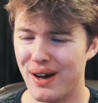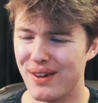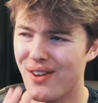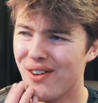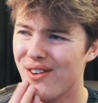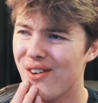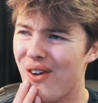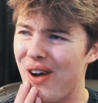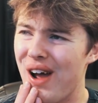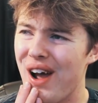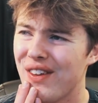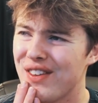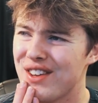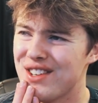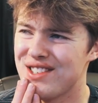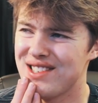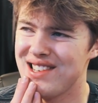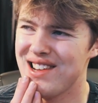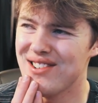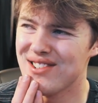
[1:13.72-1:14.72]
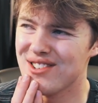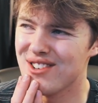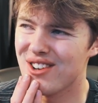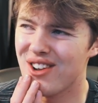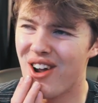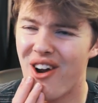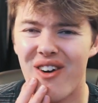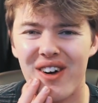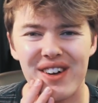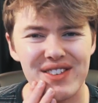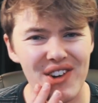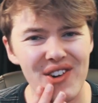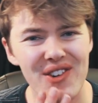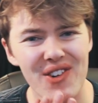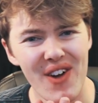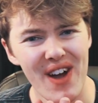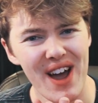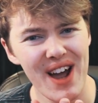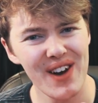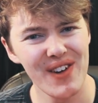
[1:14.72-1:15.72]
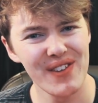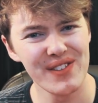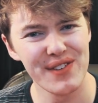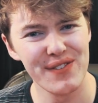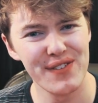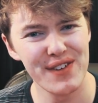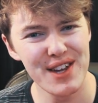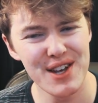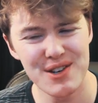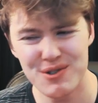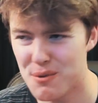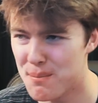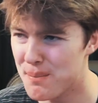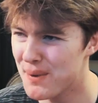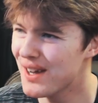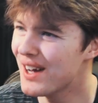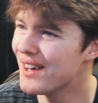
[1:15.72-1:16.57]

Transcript: I don't know how the series is going. I don't know how long the videos will be.